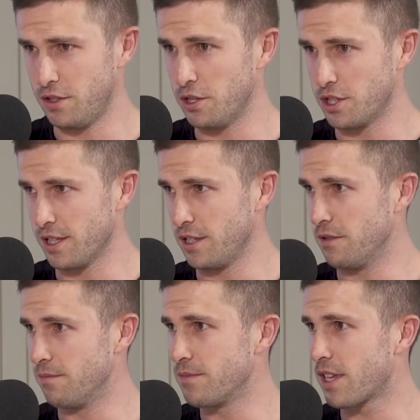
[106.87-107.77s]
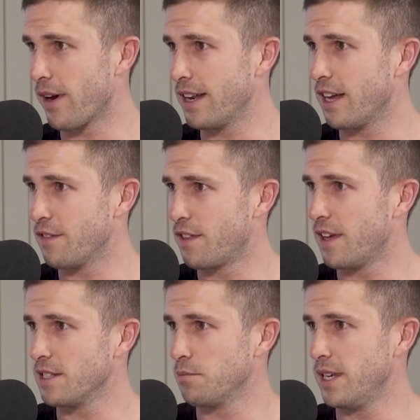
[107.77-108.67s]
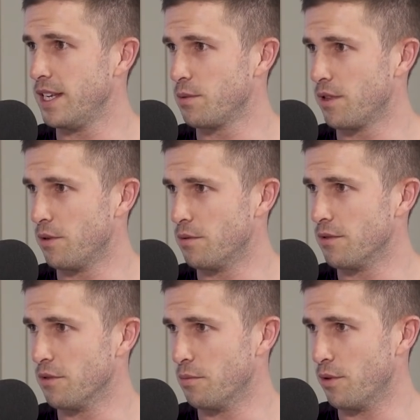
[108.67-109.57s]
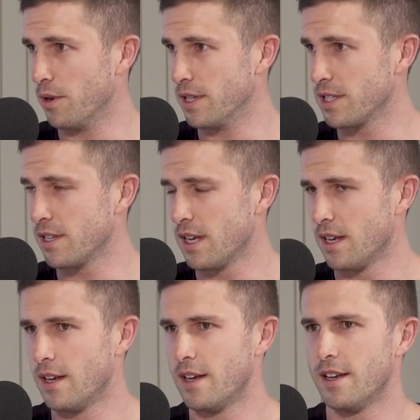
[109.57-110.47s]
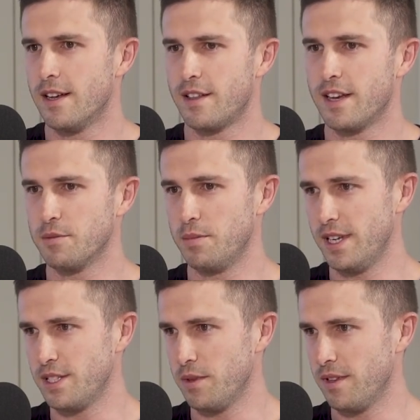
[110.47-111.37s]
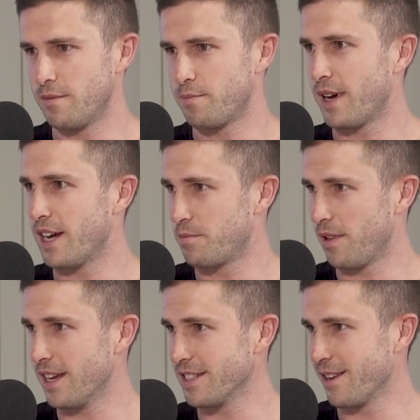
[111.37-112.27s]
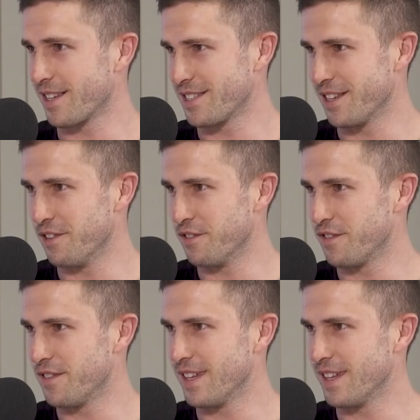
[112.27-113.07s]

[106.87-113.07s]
Usually, you'd go out and have 1,000 beers with all the boys, 1,000 beers with past players like yourself.